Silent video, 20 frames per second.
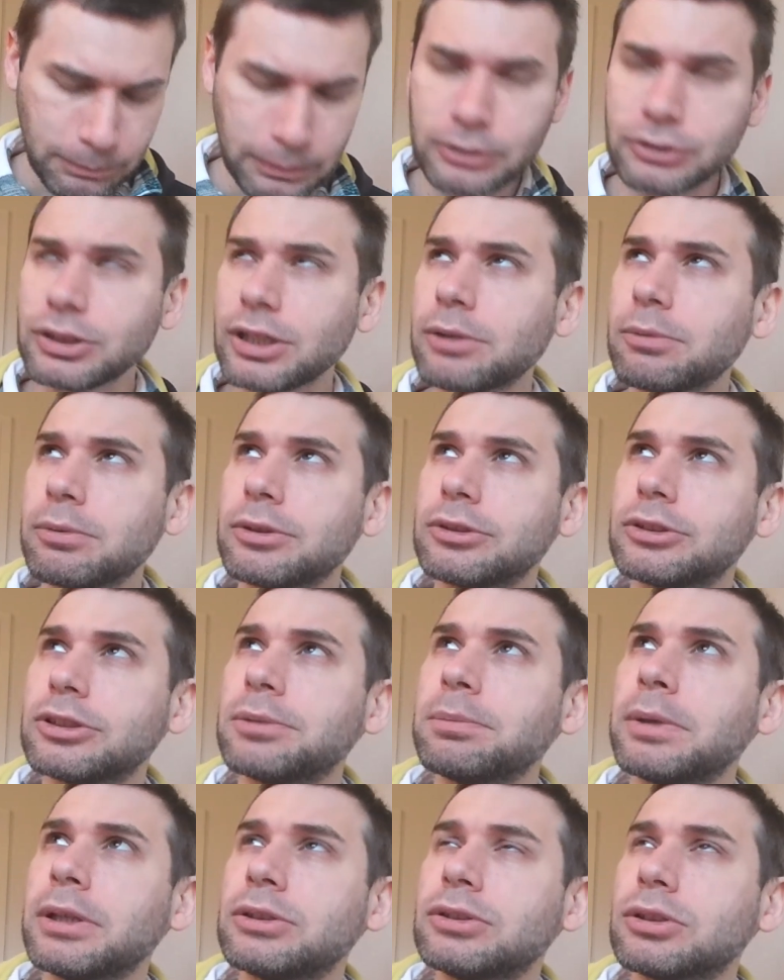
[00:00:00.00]
Because they wanted
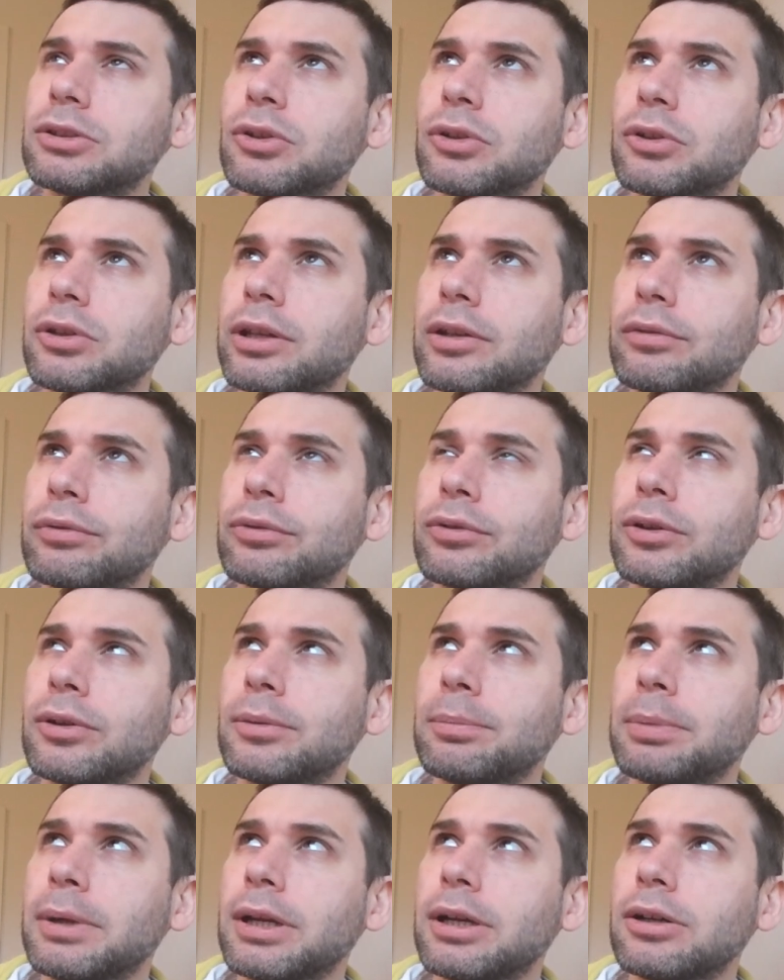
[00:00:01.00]
me to cook it for
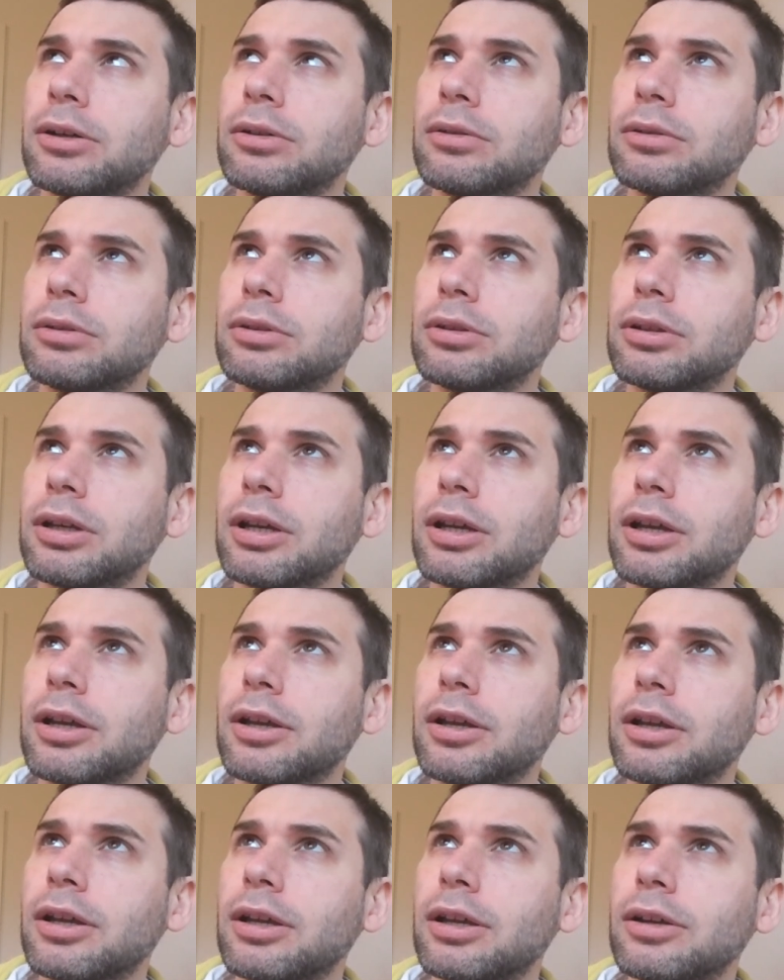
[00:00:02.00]
about,
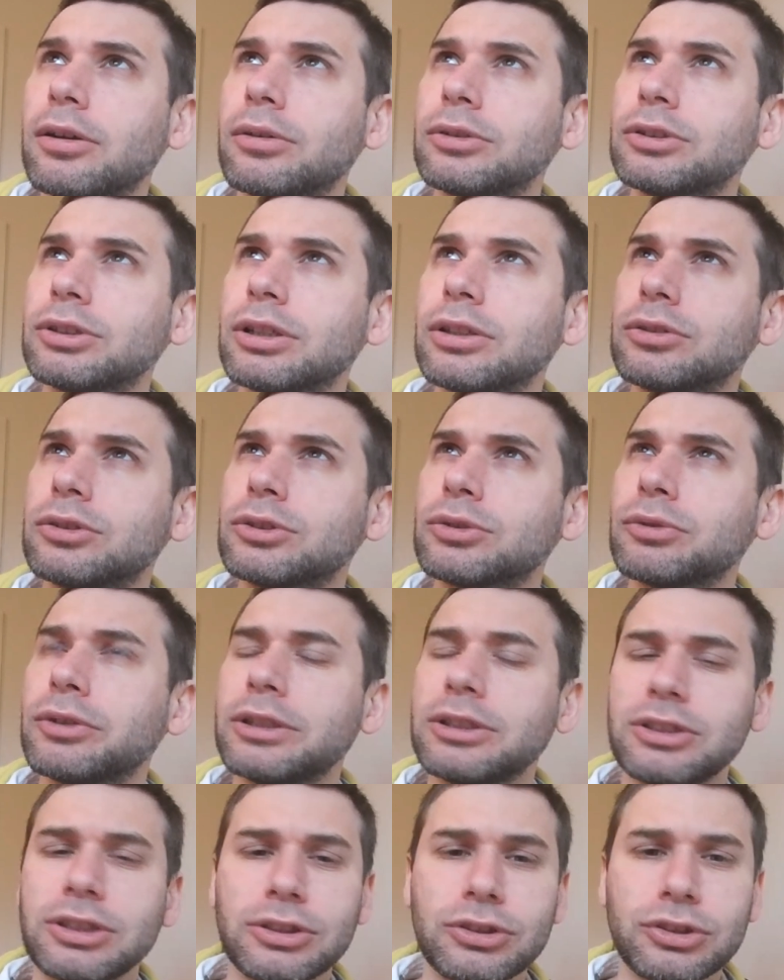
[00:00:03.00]
was it
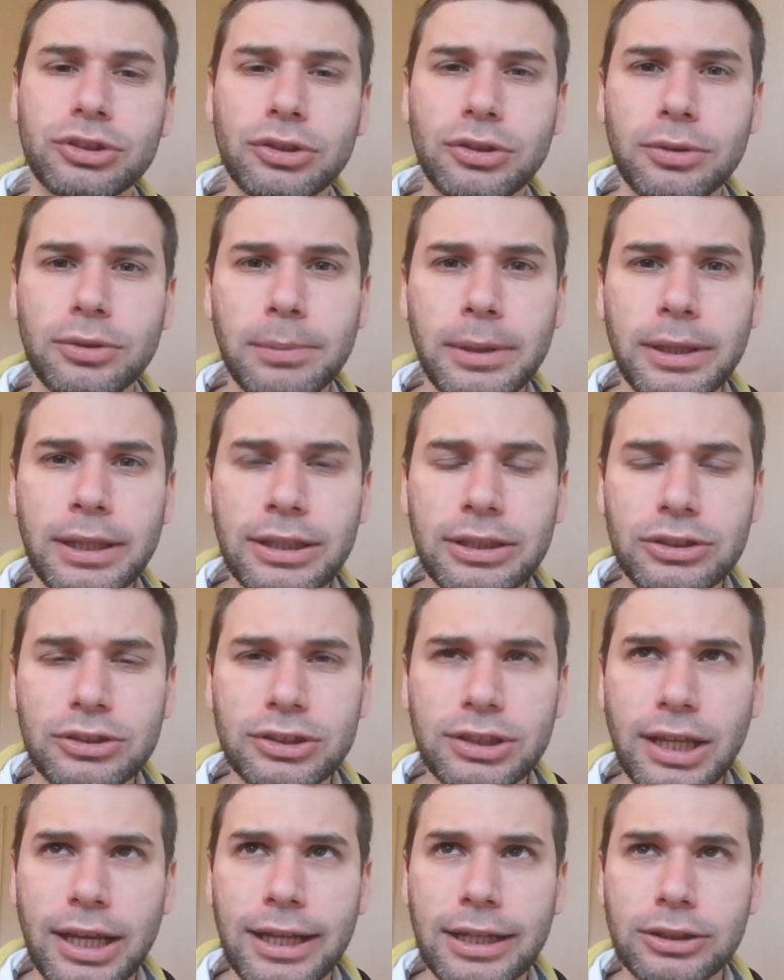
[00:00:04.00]
22
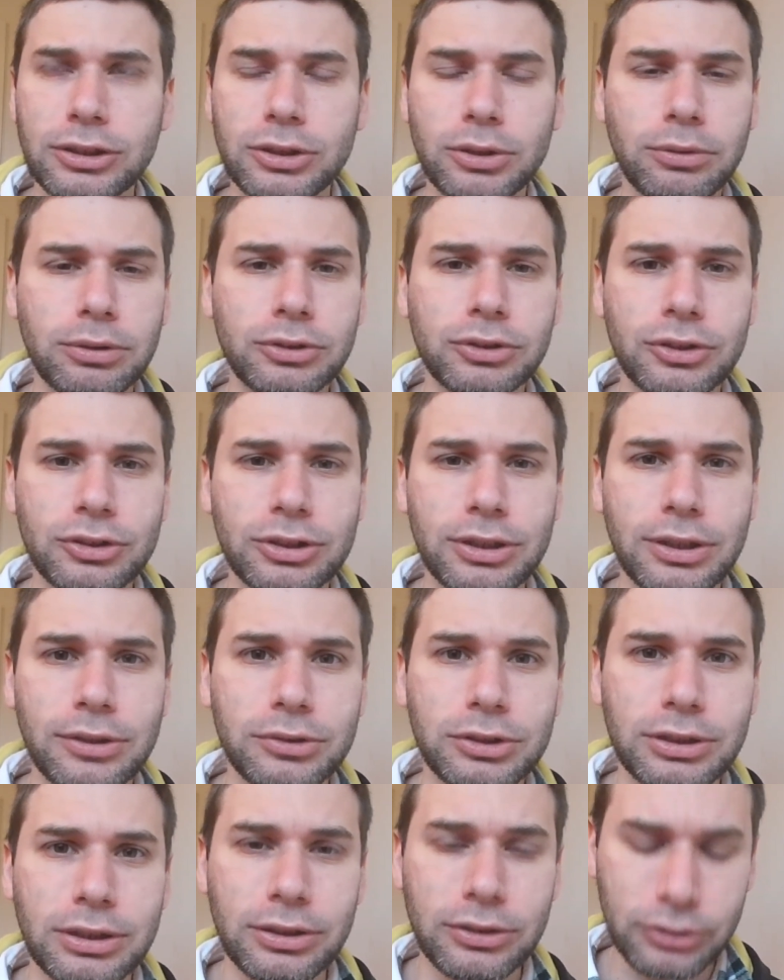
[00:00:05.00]
minutes at 200
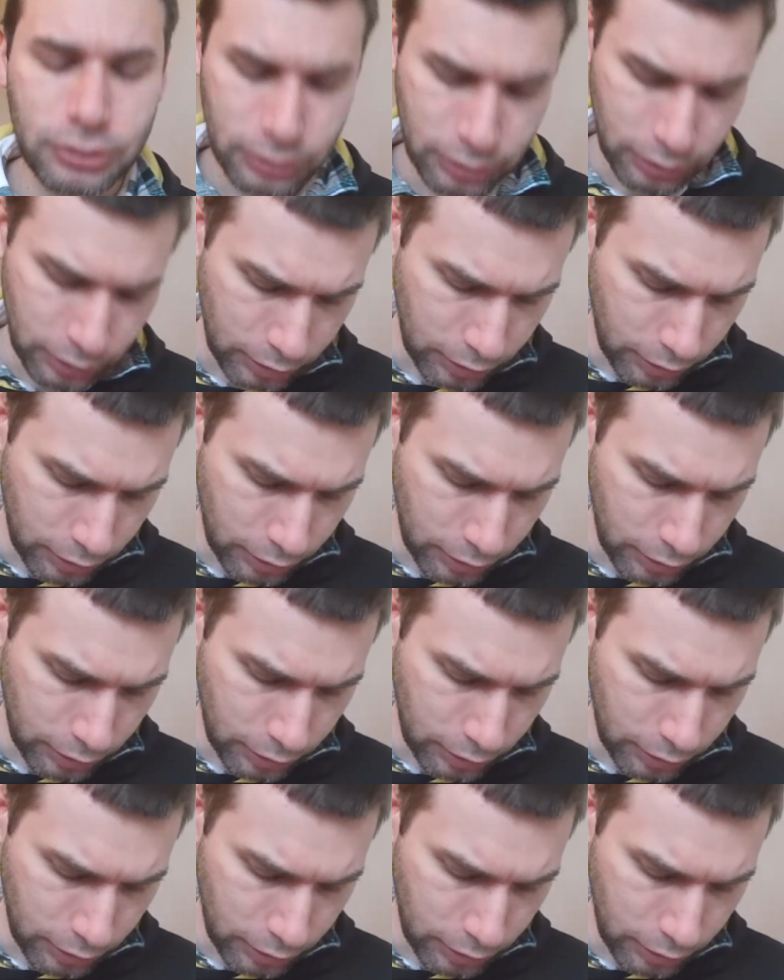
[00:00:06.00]
Celsius.